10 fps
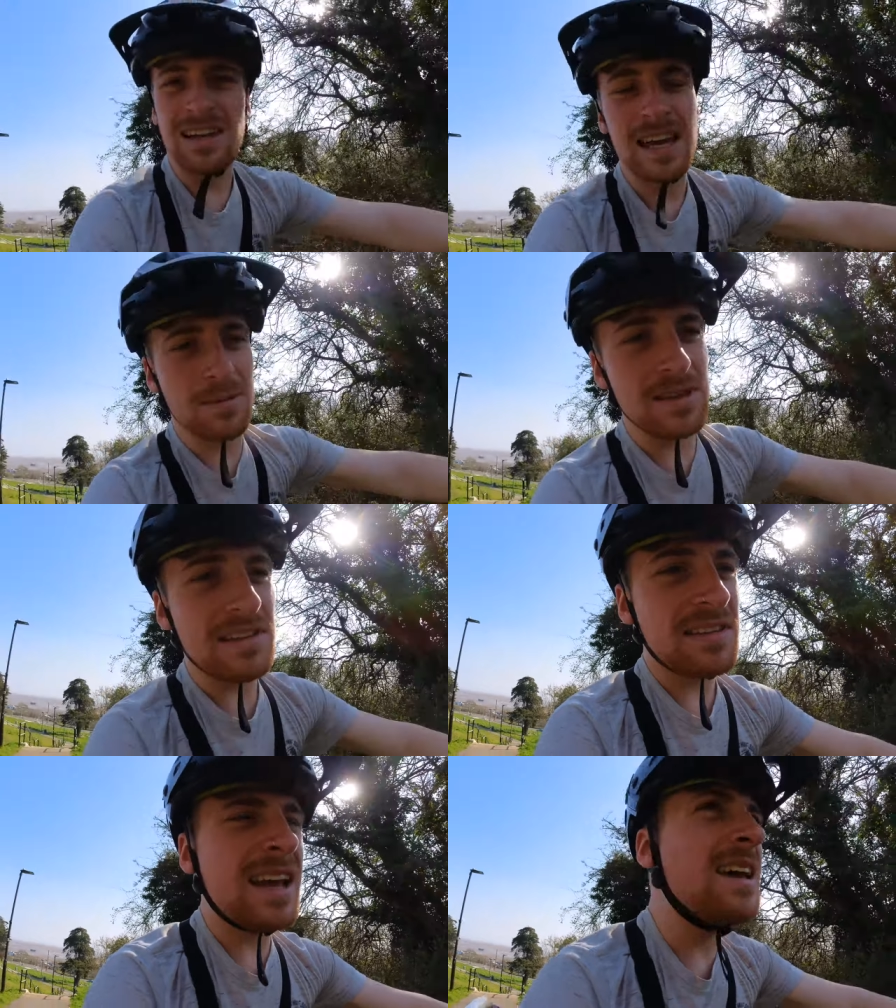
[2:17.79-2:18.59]
get up
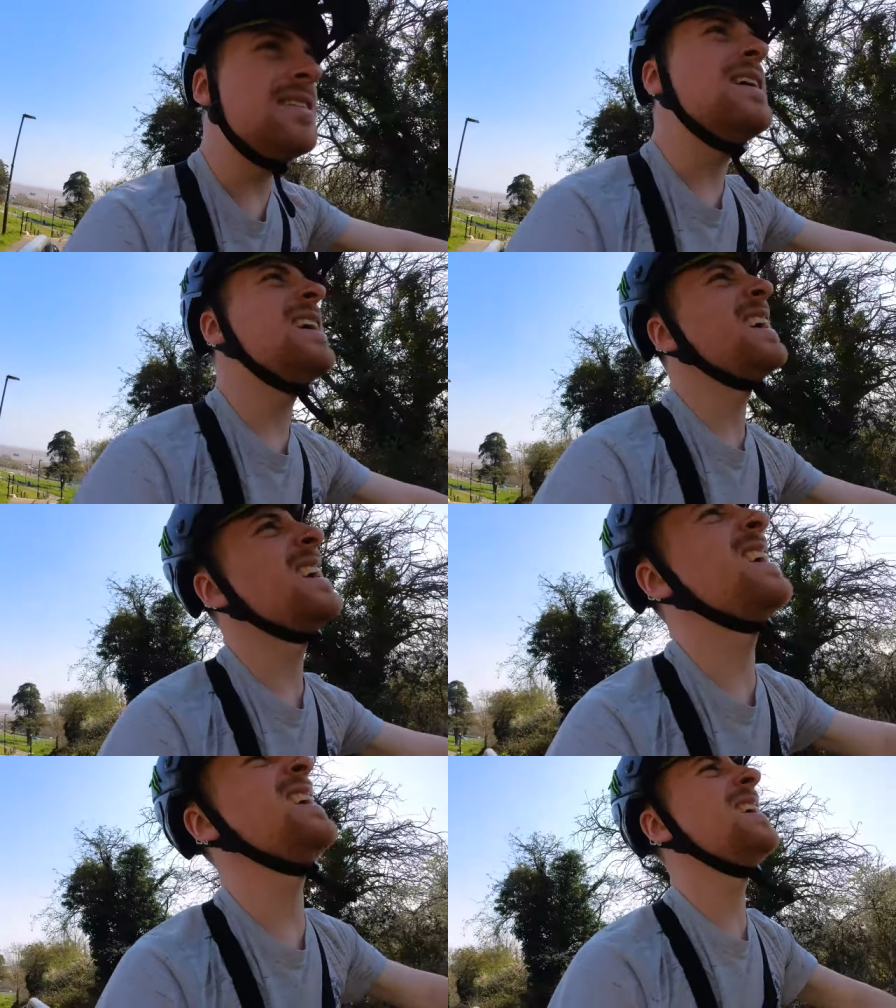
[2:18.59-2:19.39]
these stairs.
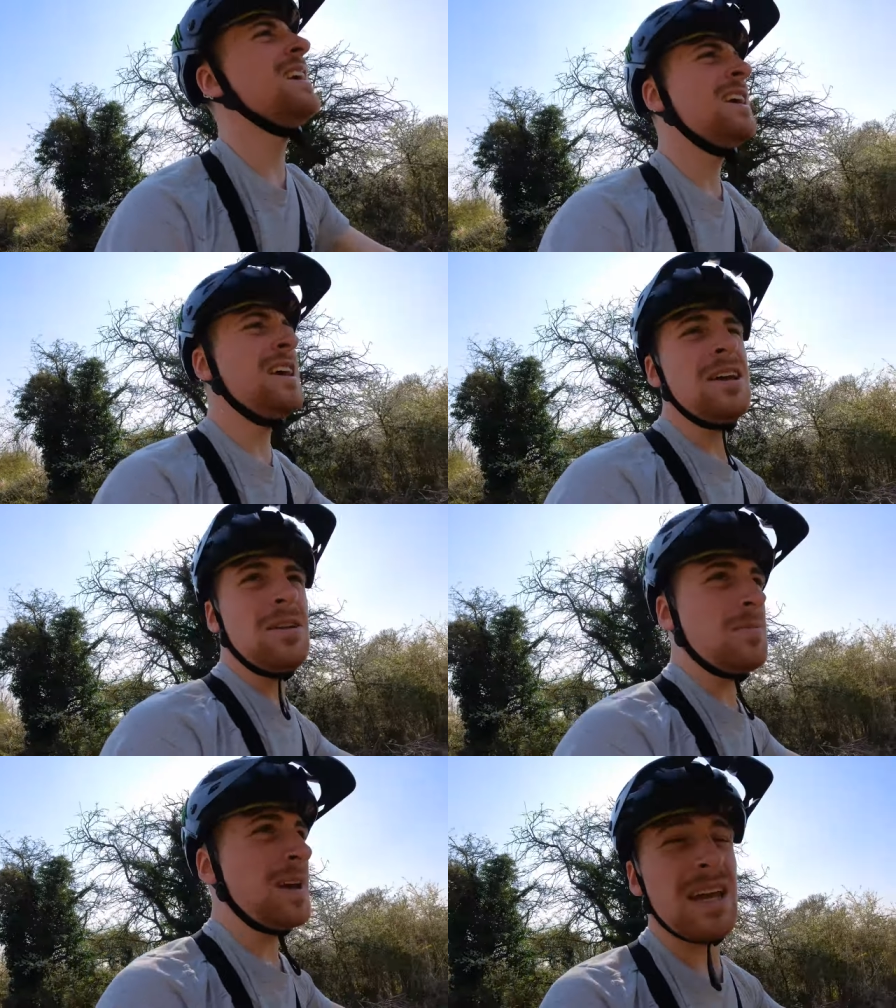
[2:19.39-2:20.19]

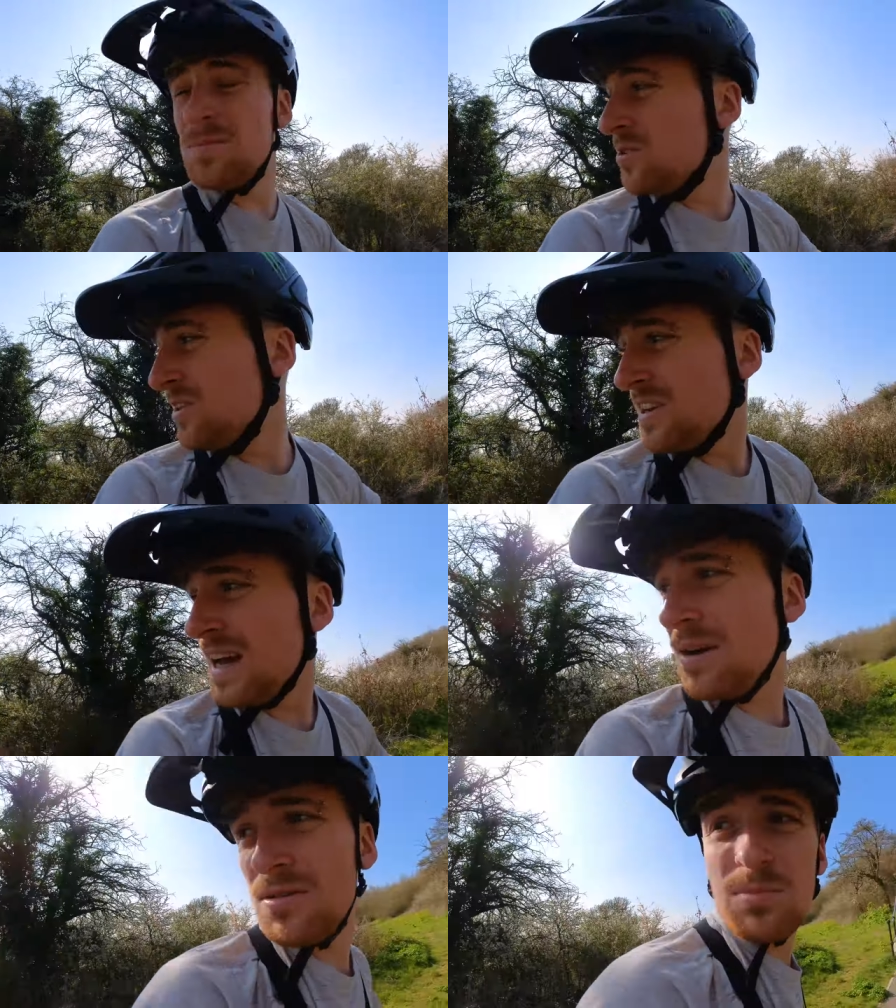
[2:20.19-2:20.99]
Mate, I'm
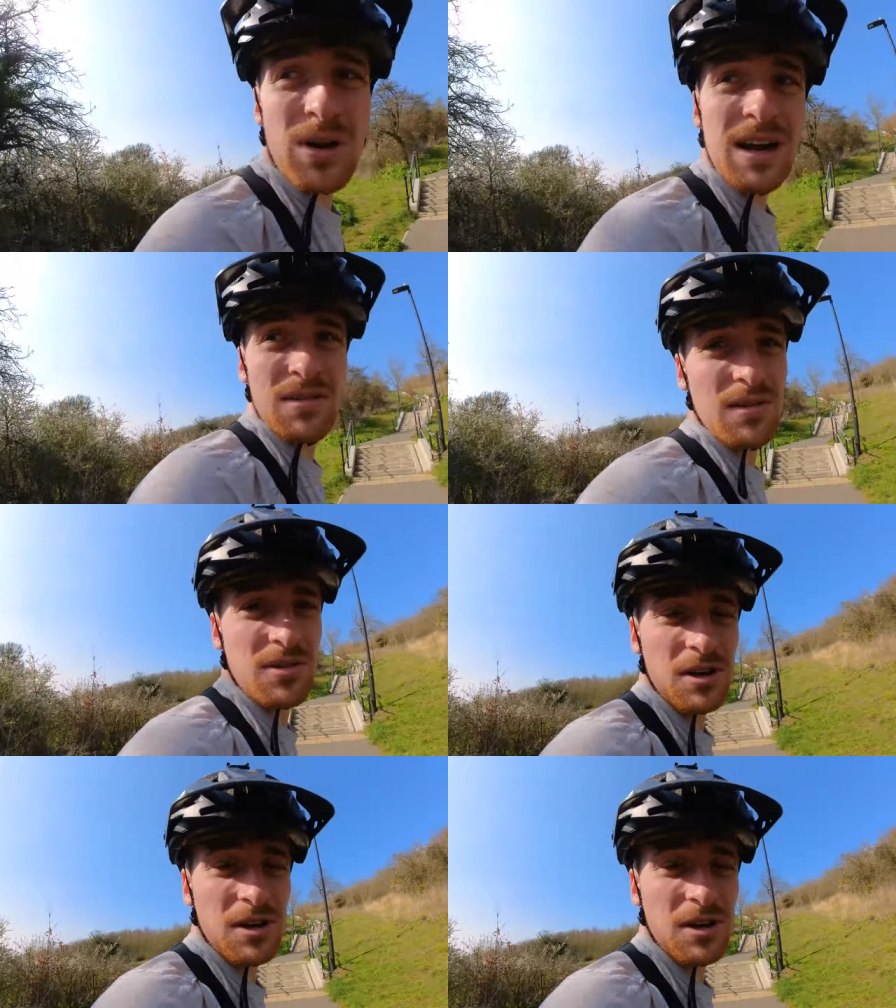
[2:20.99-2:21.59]
already out of breath.